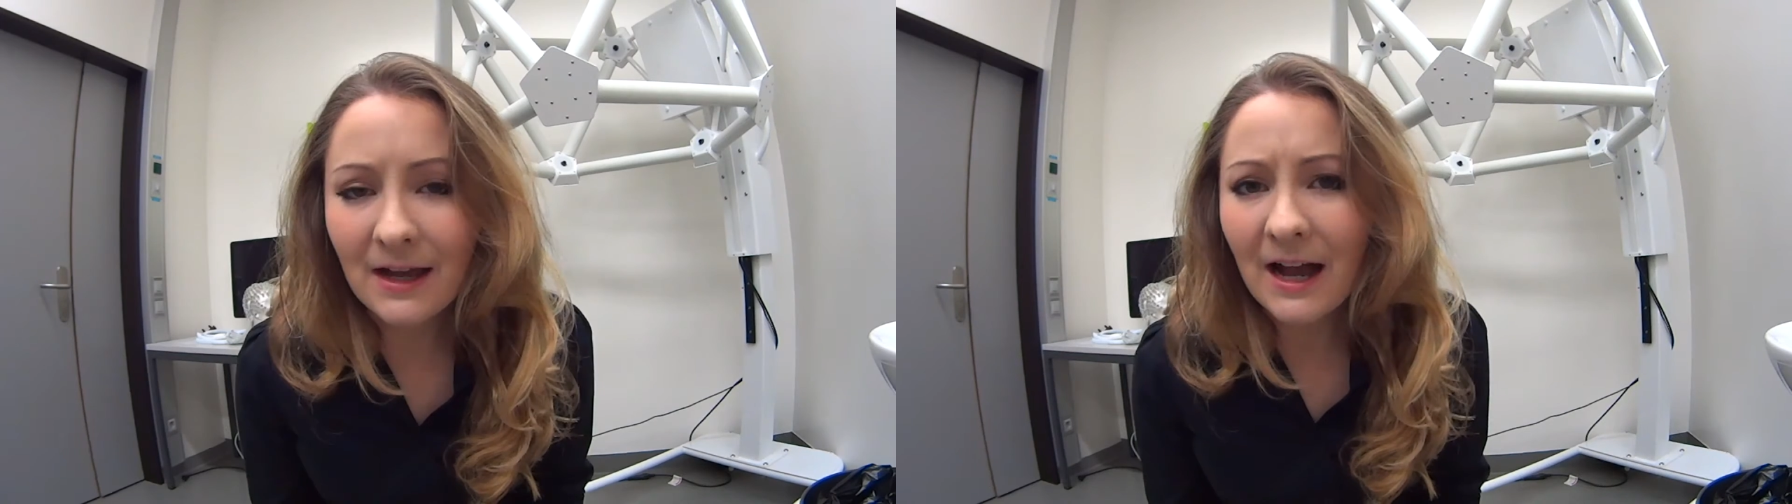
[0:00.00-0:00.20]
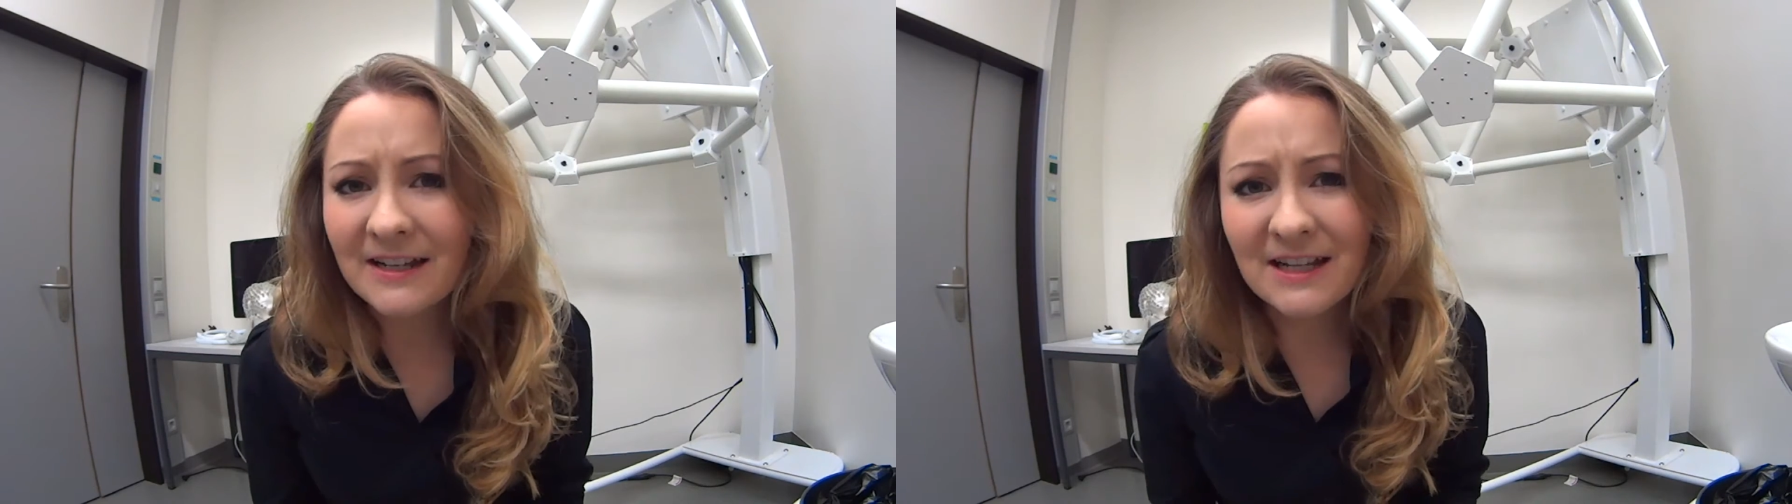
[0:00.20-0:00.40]

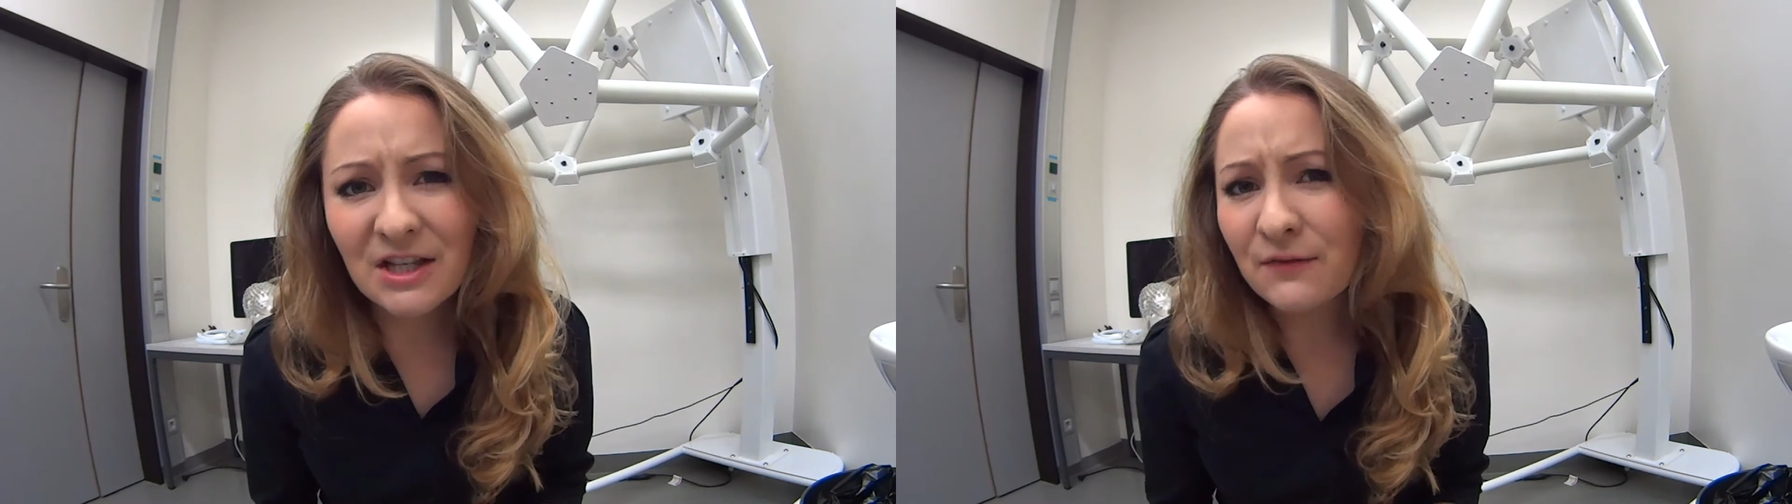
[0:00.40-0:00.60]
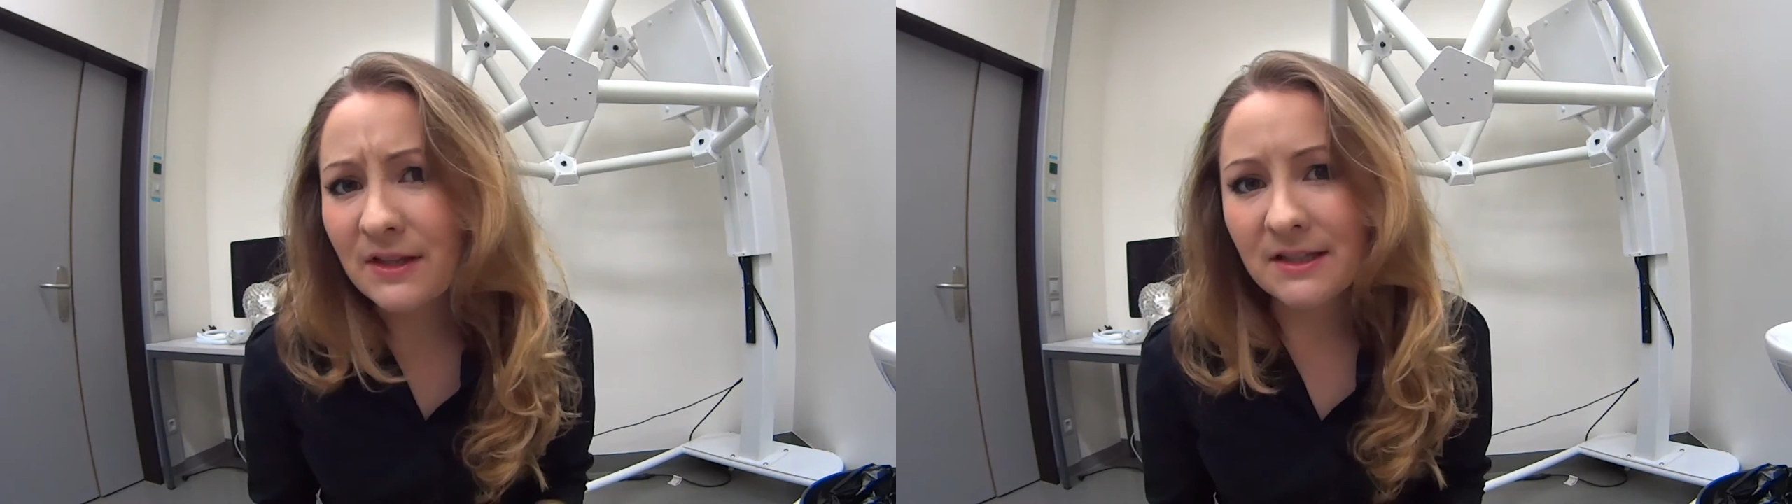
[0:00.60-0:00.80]
and each
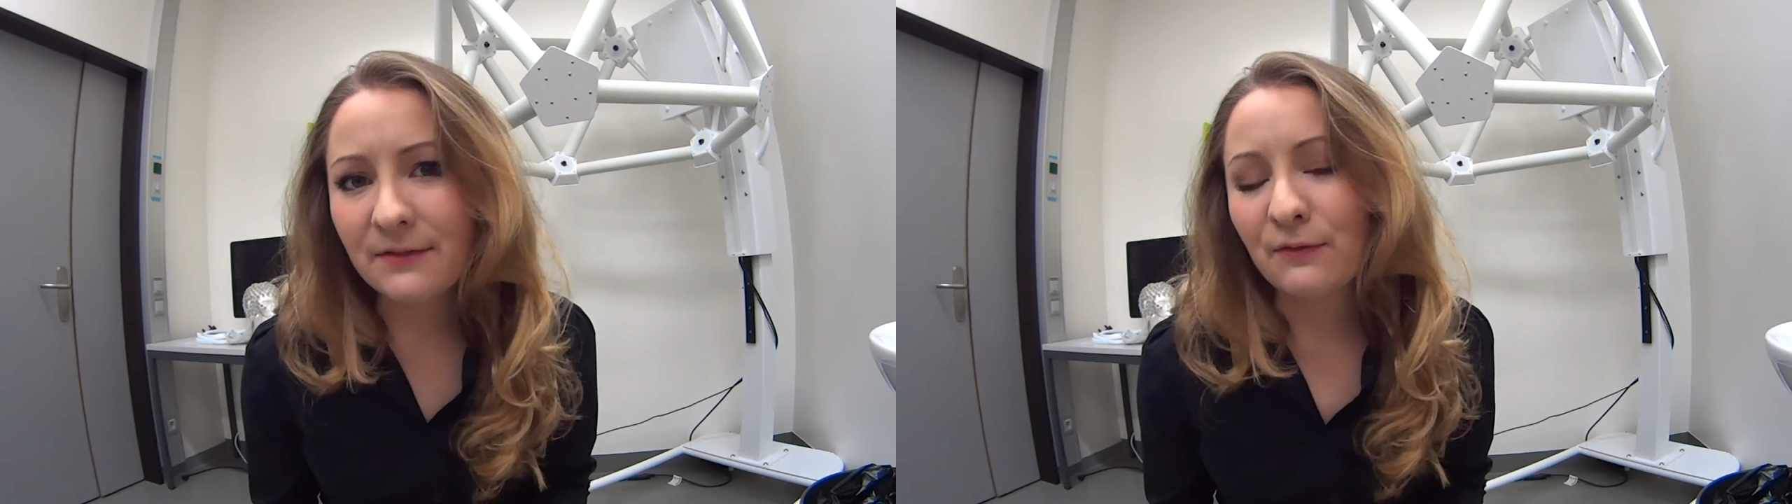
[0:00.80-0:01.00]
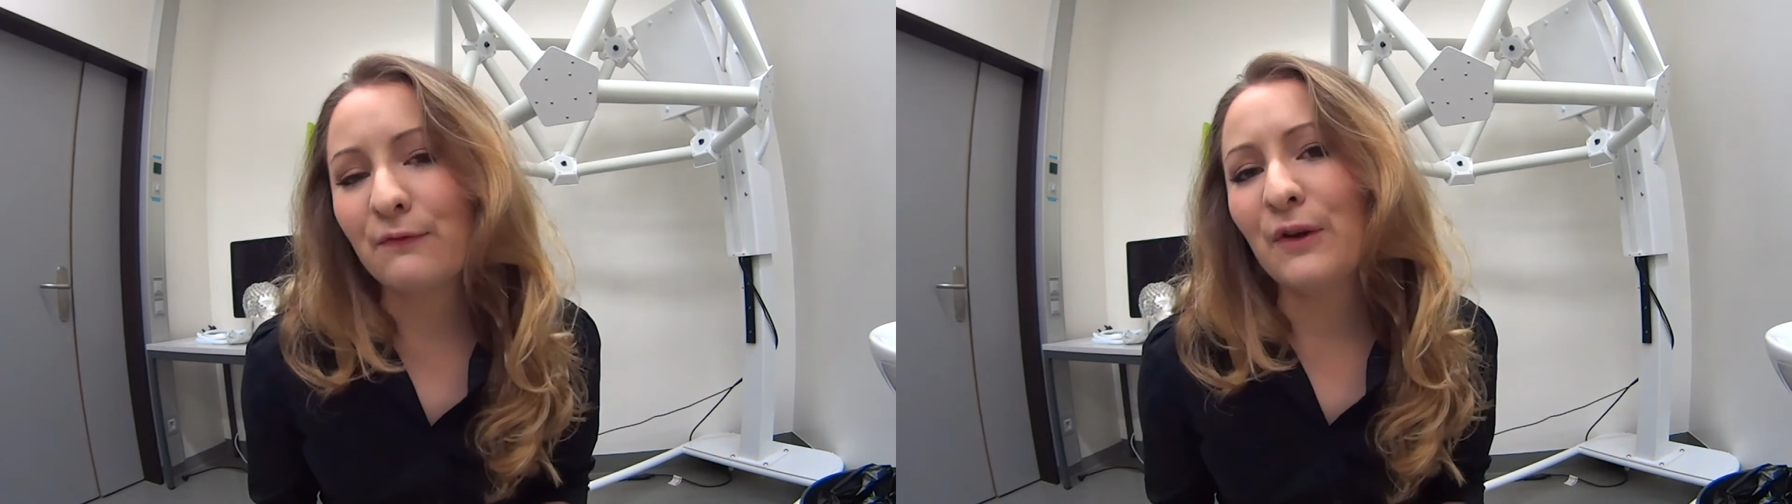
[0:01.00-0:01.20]
of these
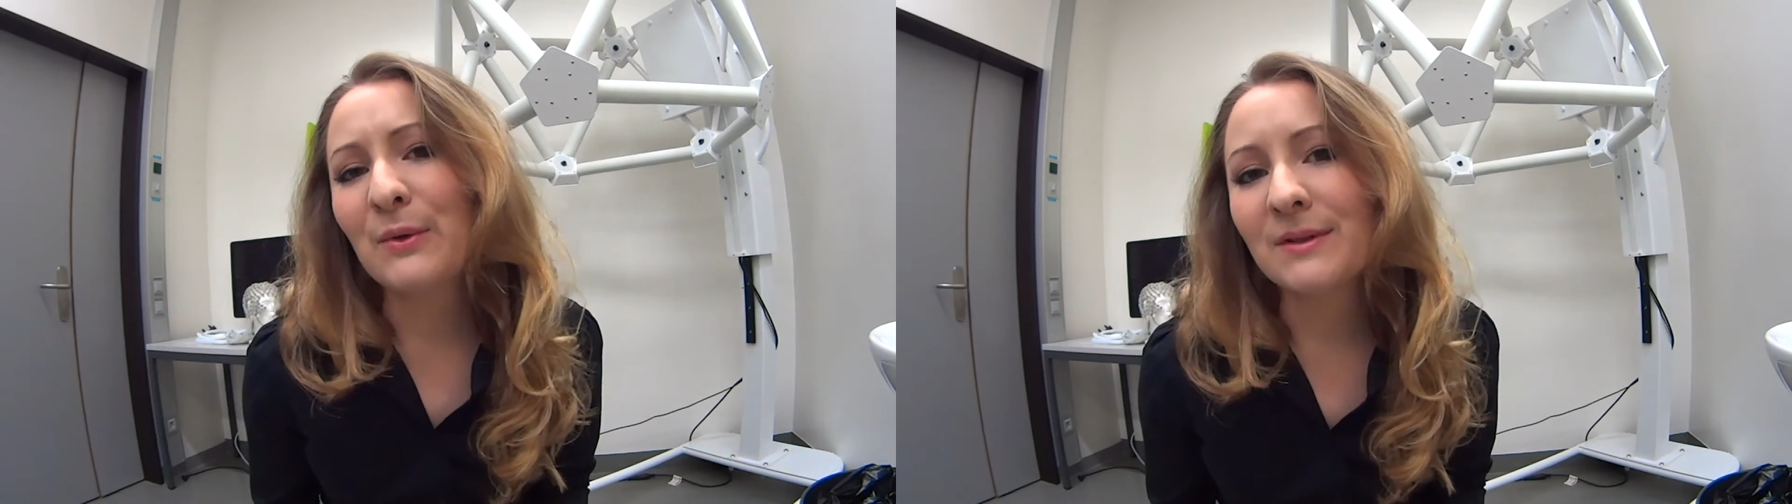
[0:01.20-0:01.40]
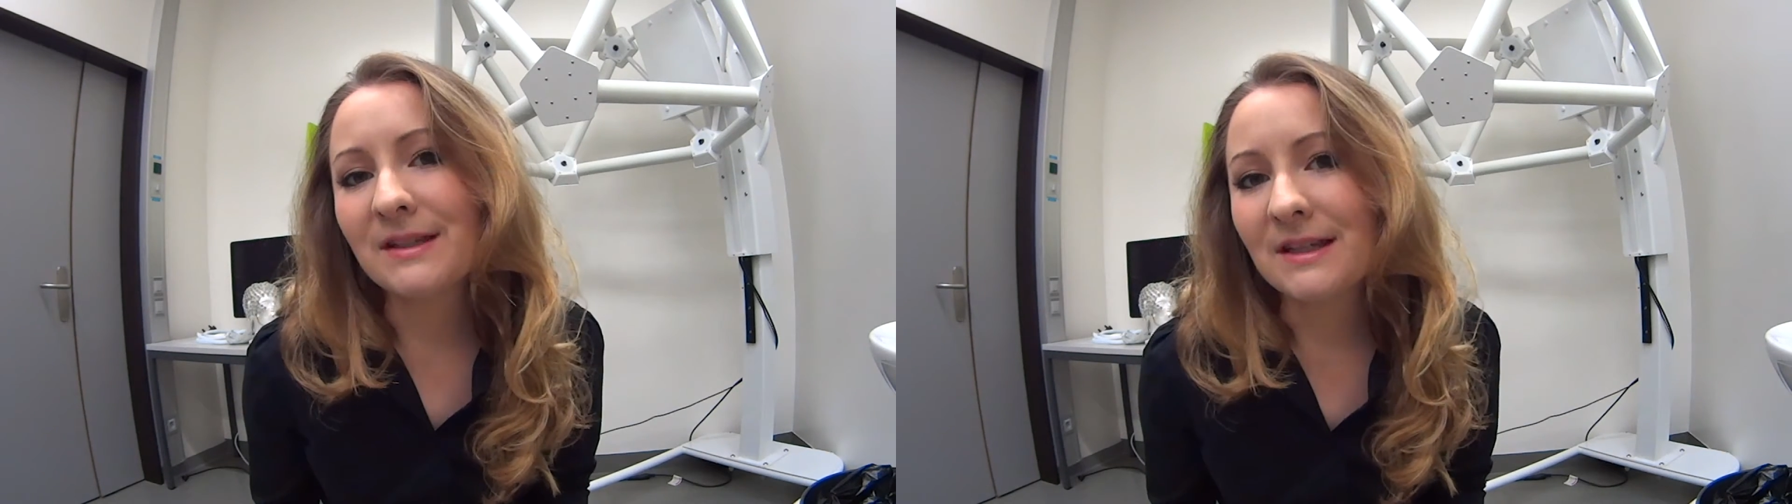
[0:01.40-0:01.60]
different
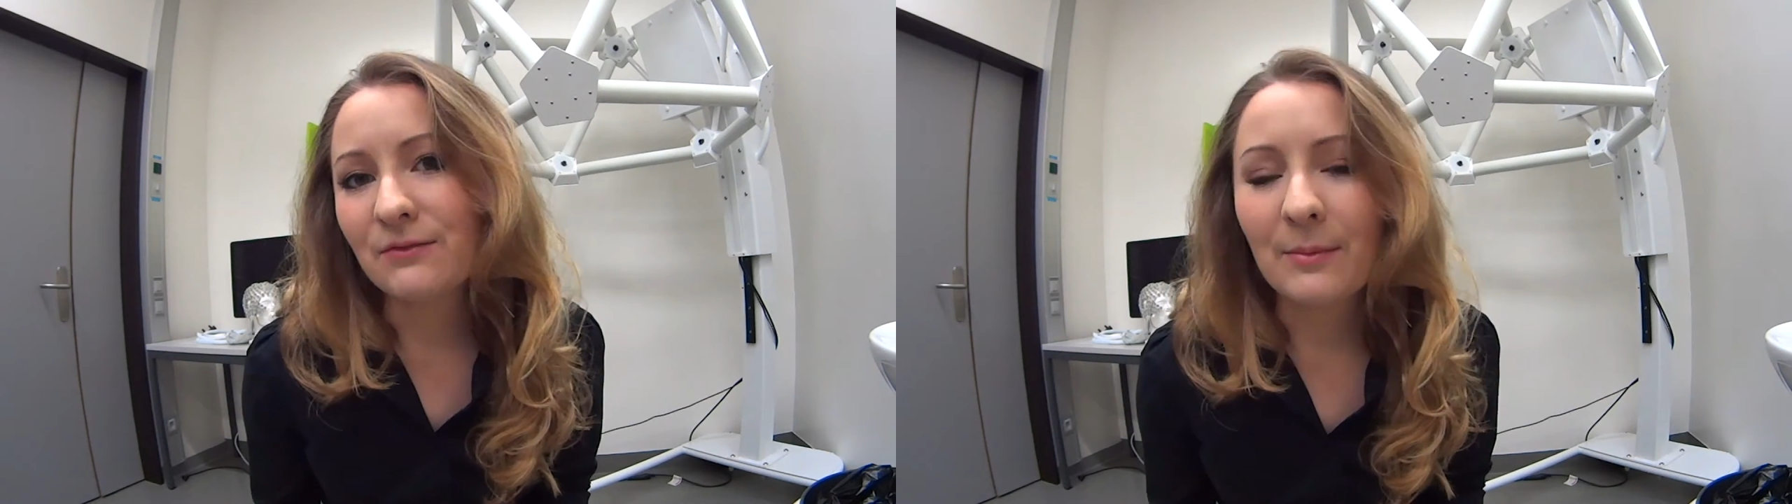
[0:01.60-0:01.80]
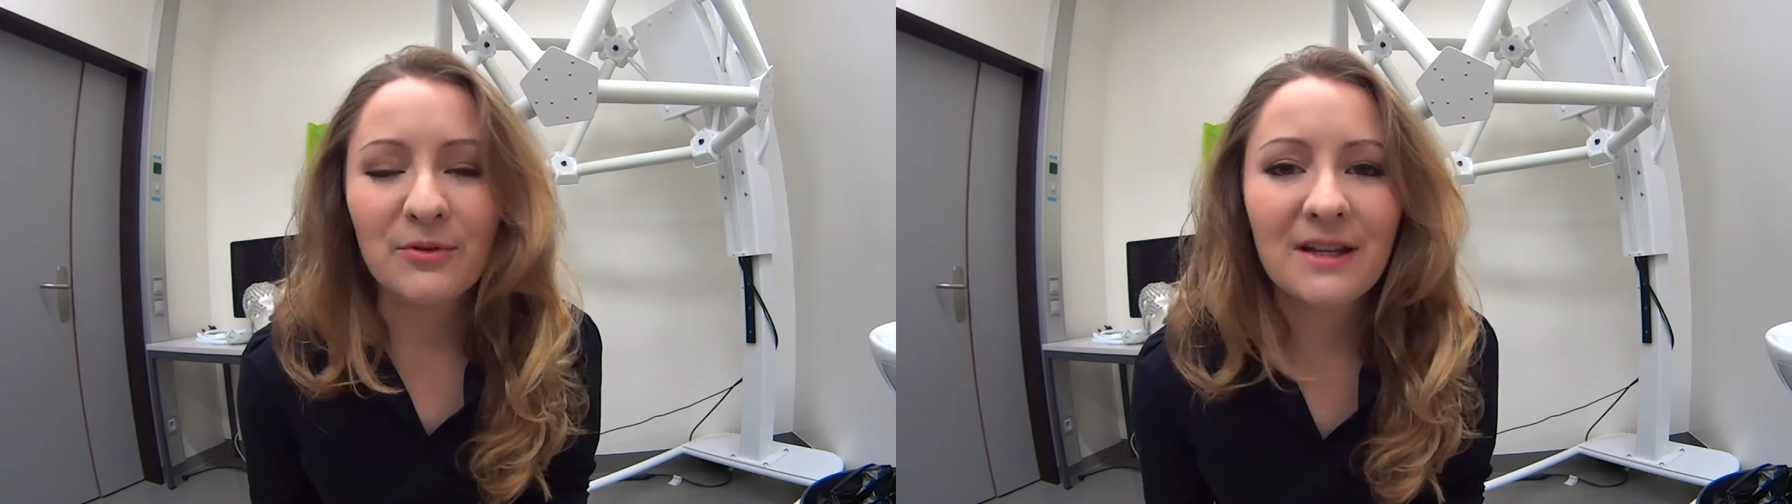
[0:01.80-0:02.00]
frequencies
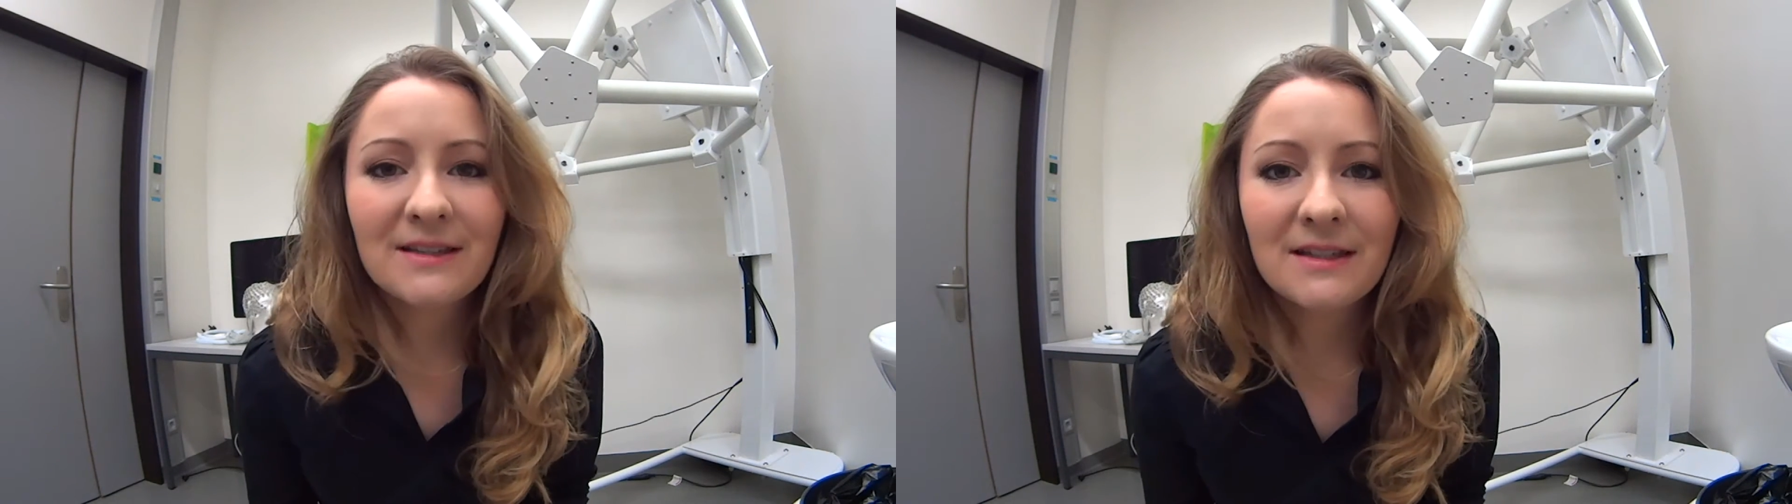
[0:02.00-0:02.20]
represents